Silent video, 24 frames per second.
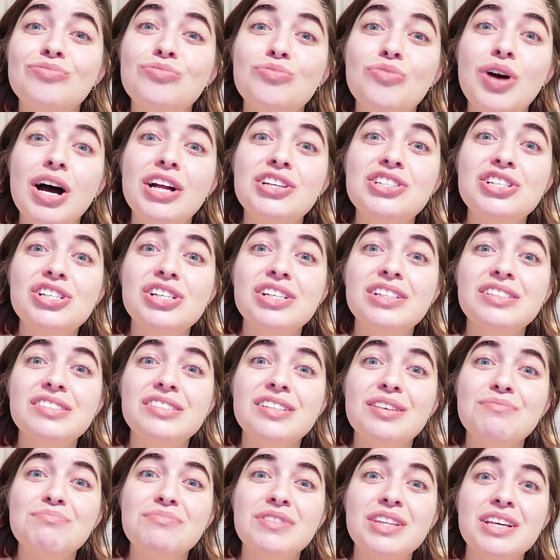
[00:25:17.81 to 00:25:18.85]
watching
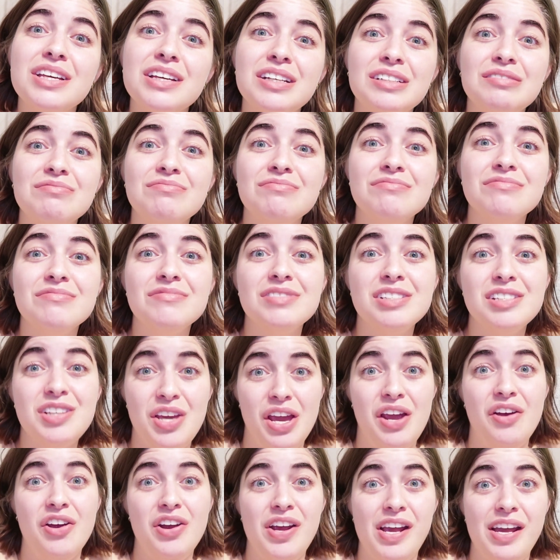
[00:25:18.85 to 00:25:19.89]
something
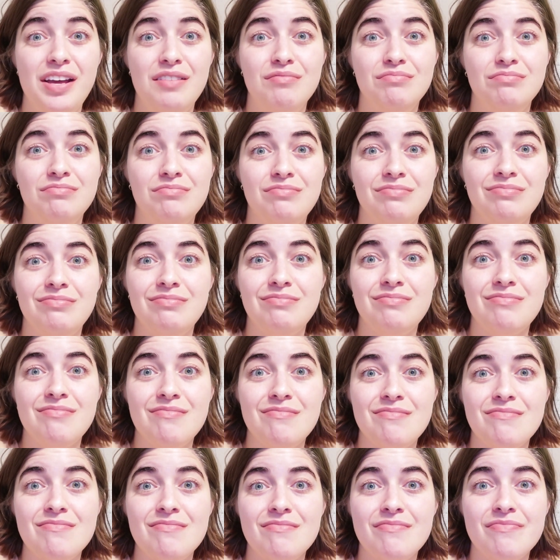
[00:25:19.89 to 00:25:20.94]
scary
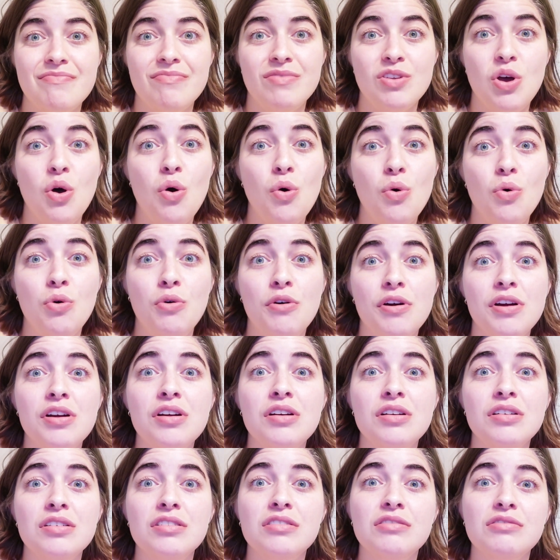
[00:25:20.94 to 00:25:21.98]

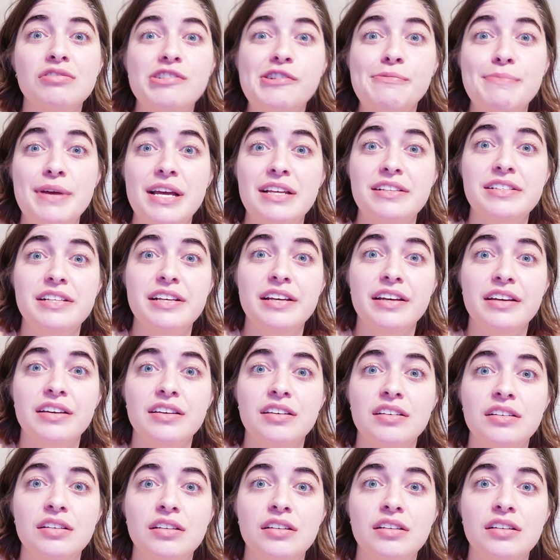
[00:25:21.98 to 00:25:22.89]
or romantic.